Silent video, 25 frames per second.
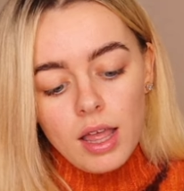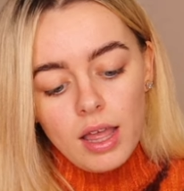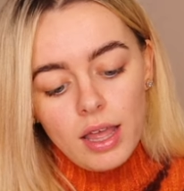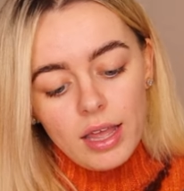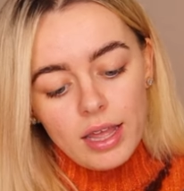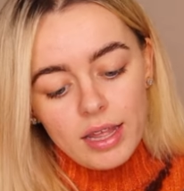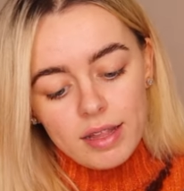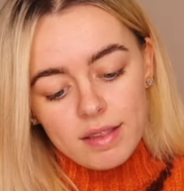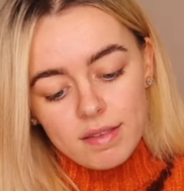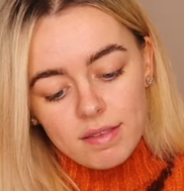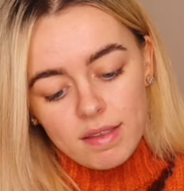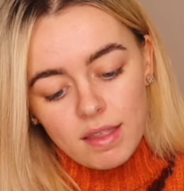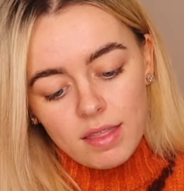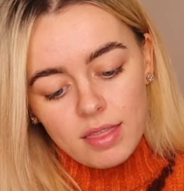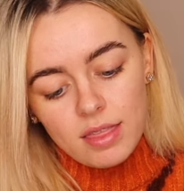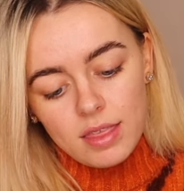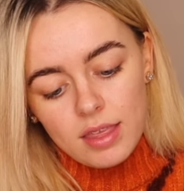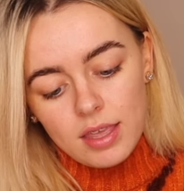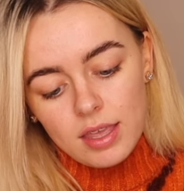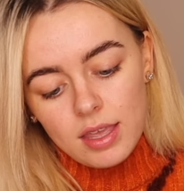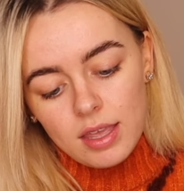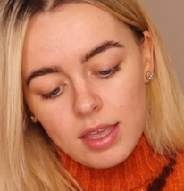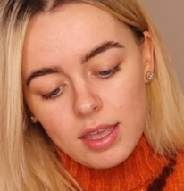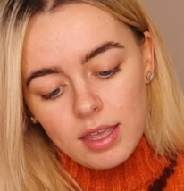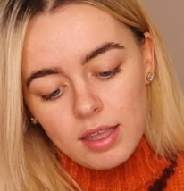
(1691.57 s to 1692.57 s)
It's
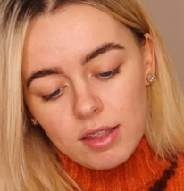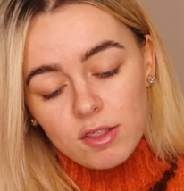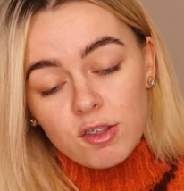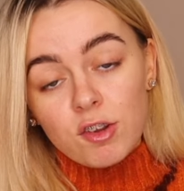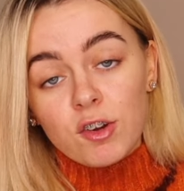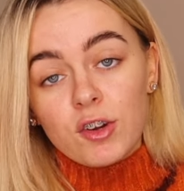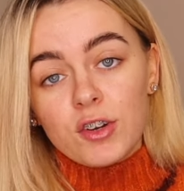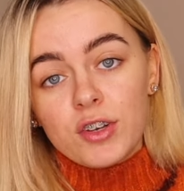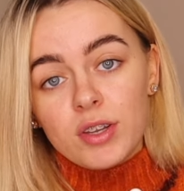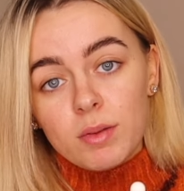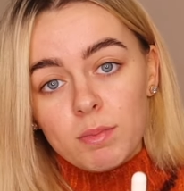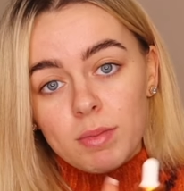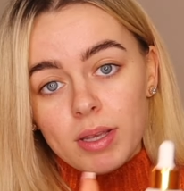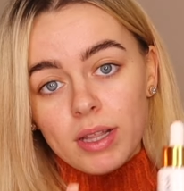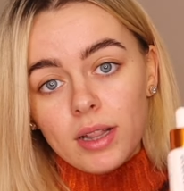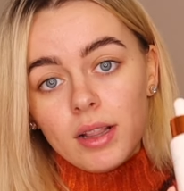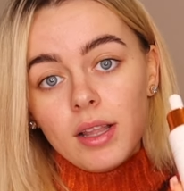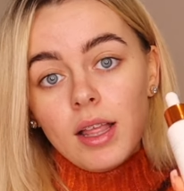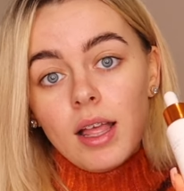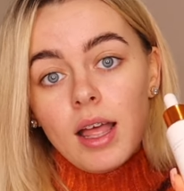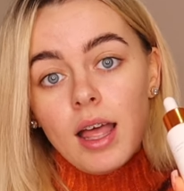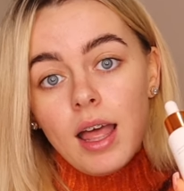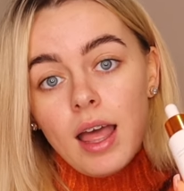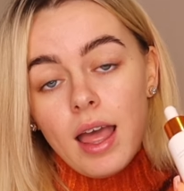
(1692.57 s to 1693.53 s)
the 30ml.